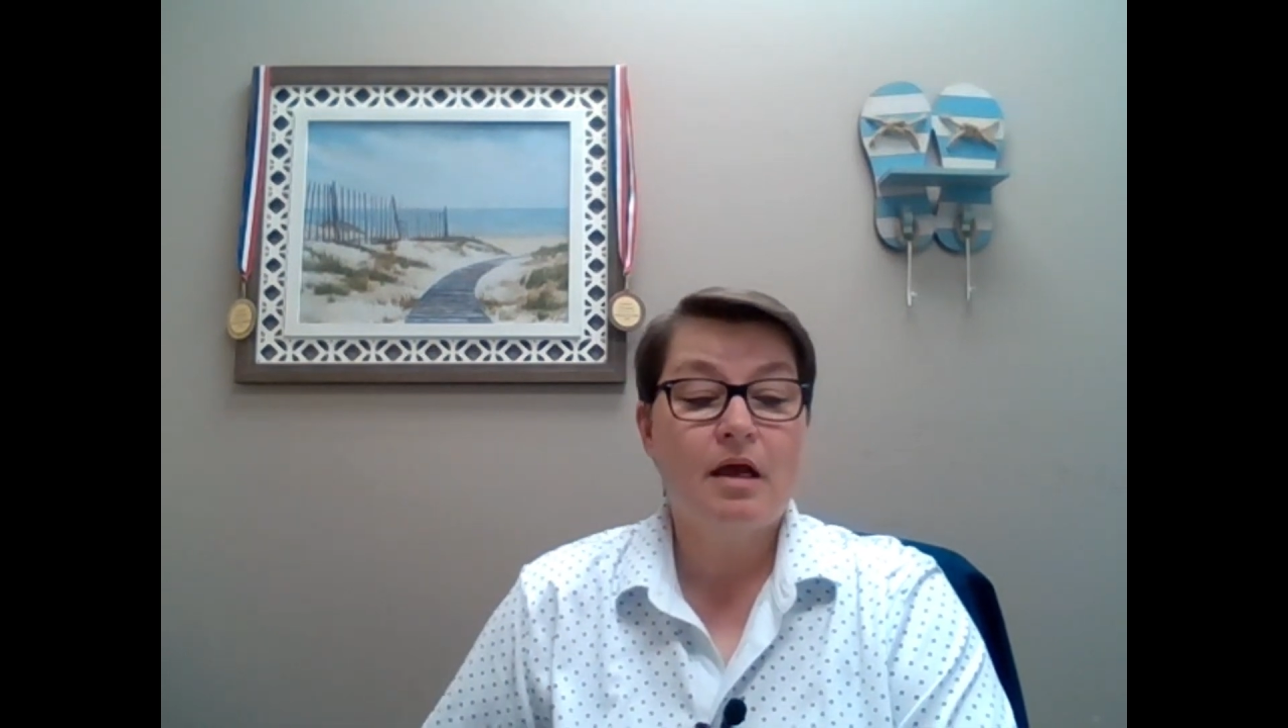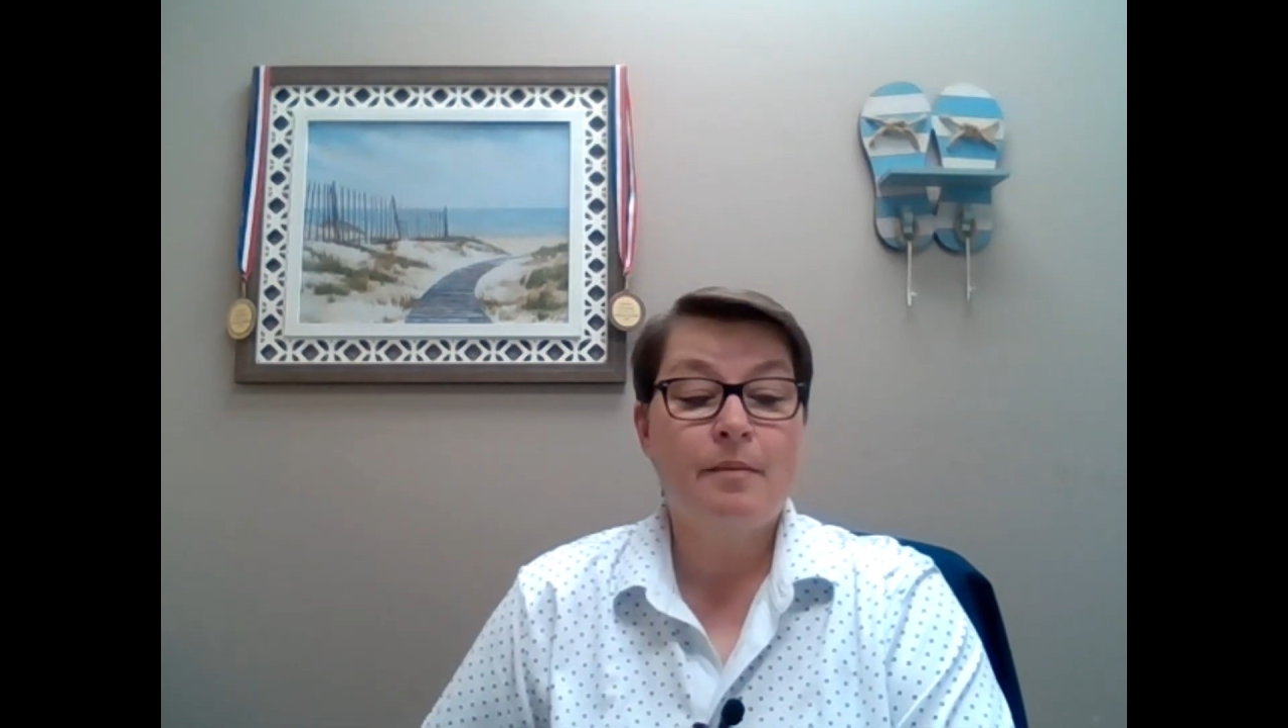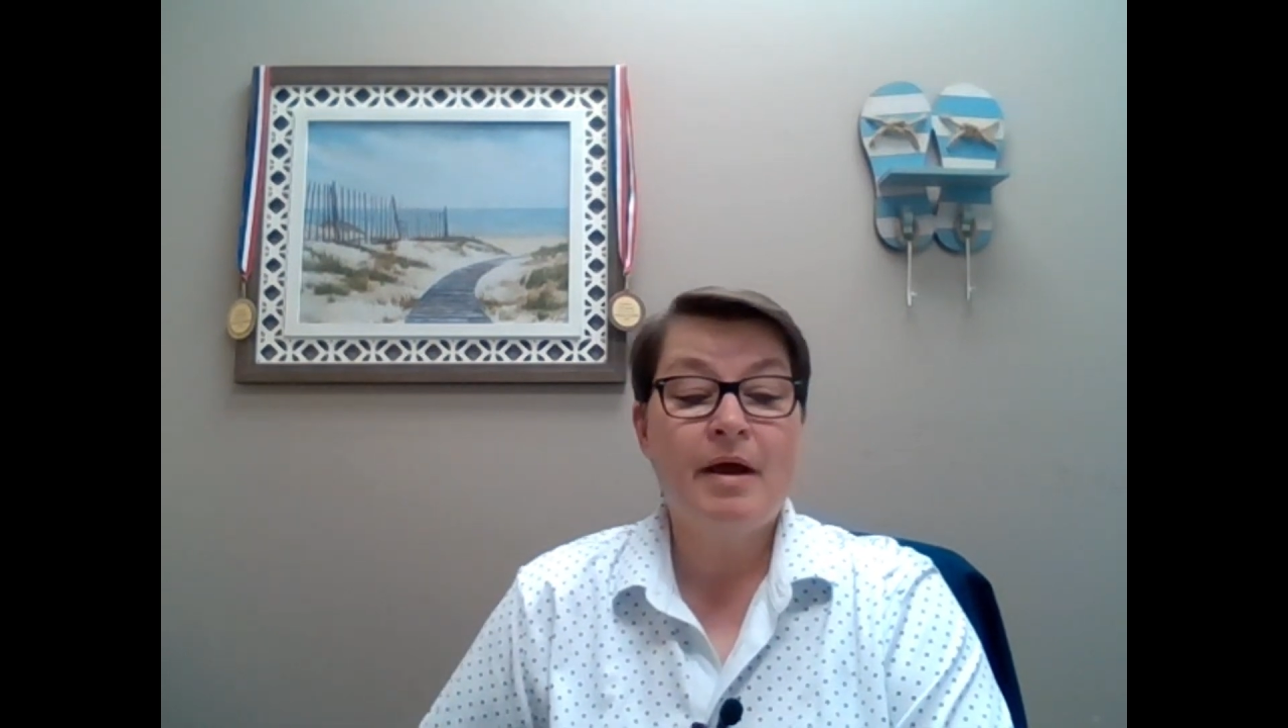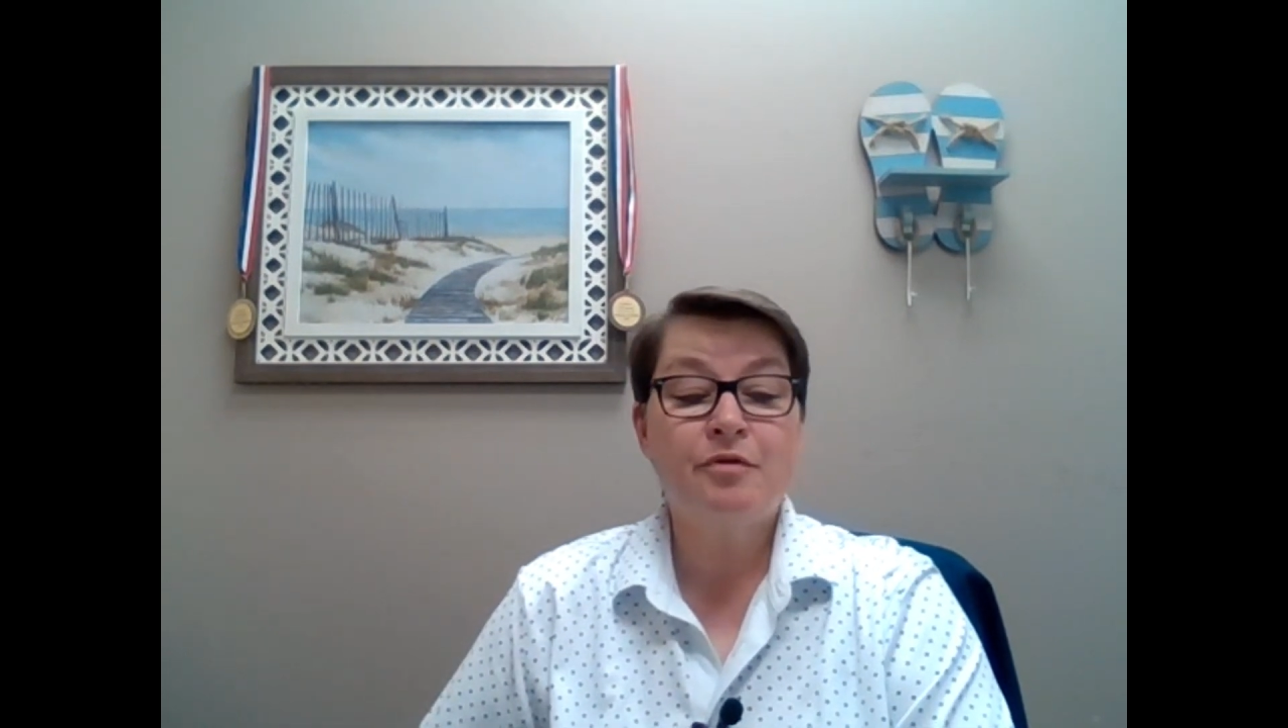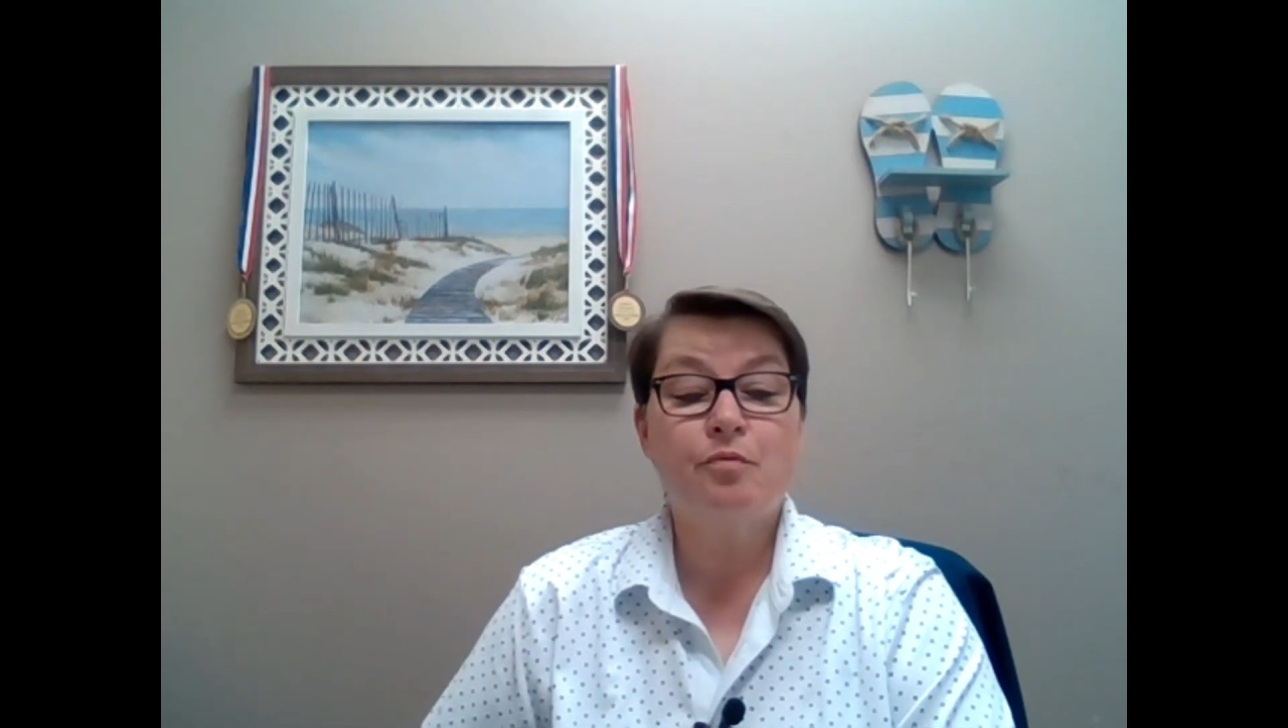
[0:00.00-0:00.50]
A
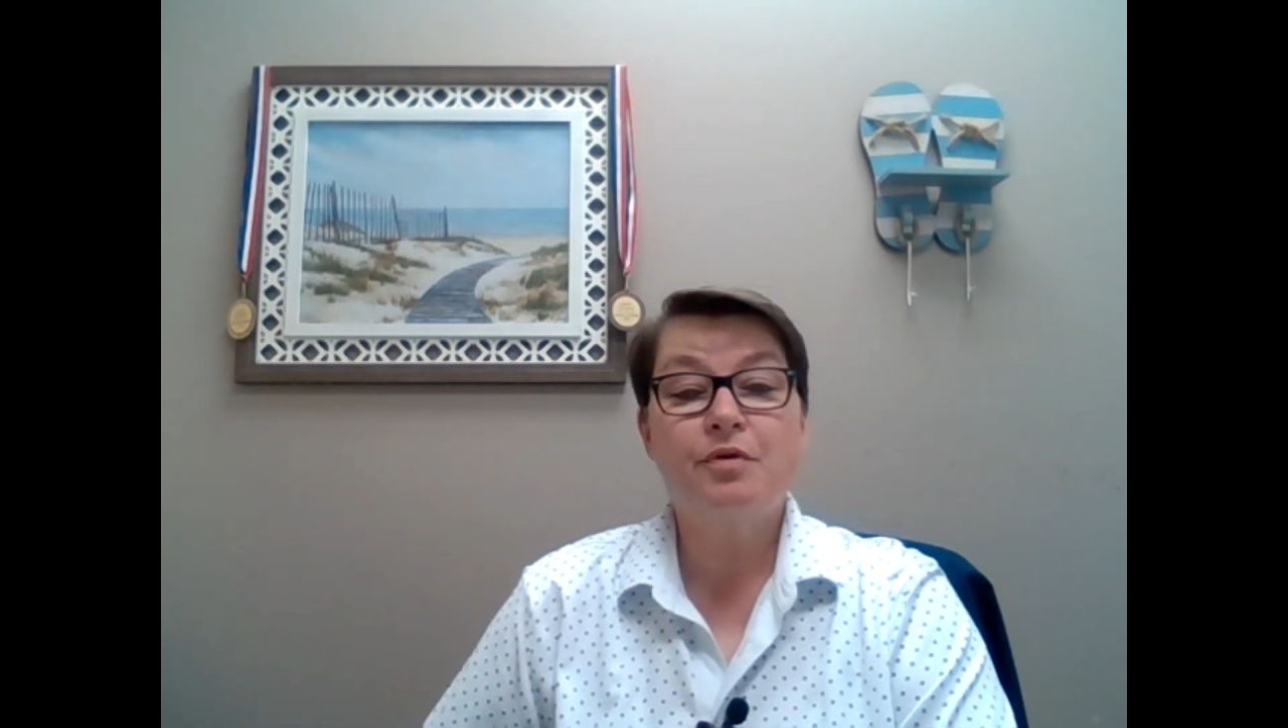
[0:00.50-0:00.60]
bathroom